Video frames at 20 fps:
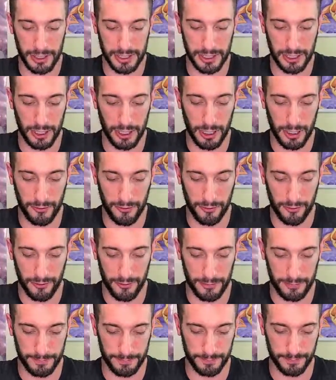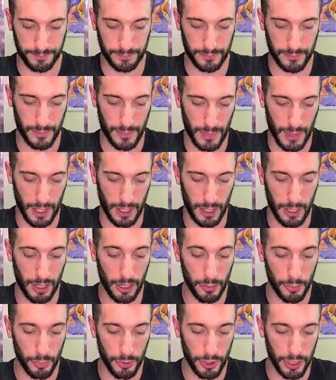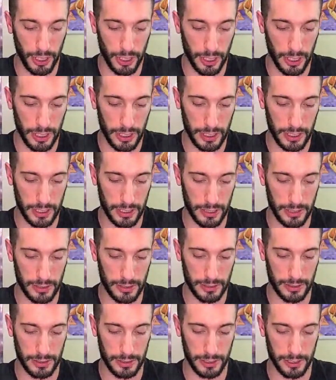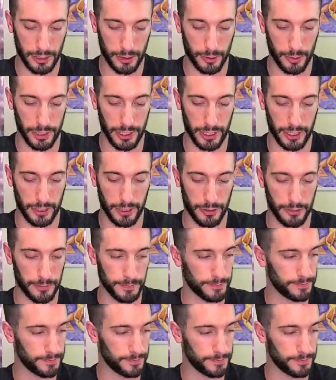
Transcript: us off, Umbreon, here we go.